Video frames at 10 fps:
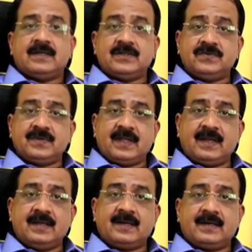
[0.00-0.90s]

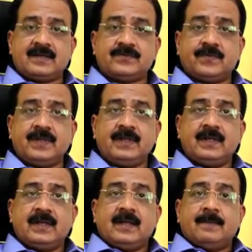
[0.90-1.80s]
engineering industry,
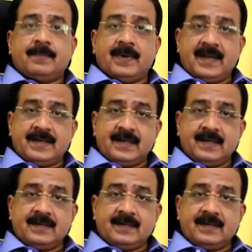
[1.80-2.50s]
plating